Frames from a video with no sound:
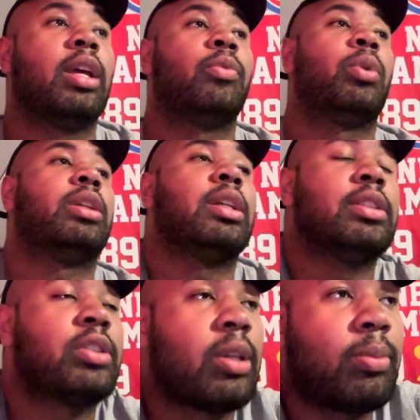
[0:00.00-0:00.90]
We need
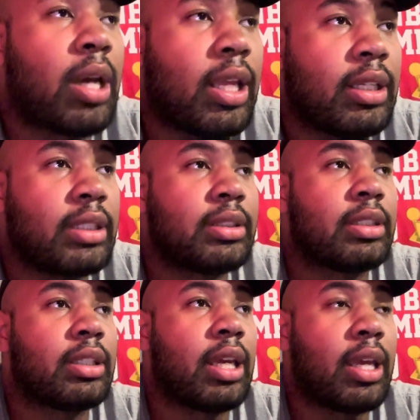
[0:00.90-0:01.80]
somebody in
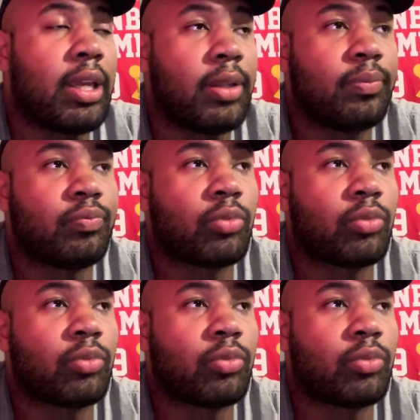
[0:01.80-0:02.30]
SDK